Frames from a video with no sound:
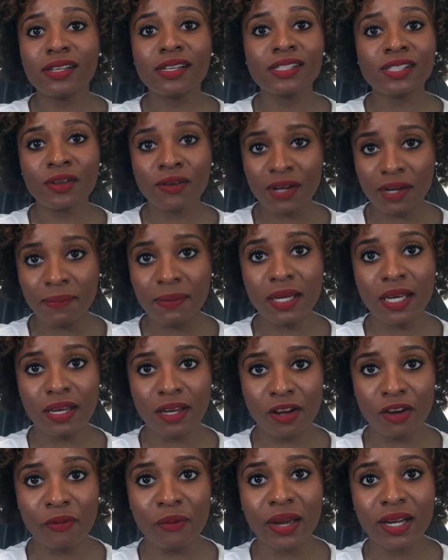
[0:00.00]
is going to be
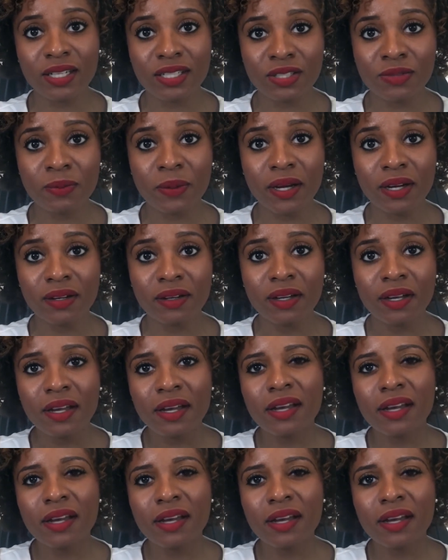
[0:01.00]
incorrect as well.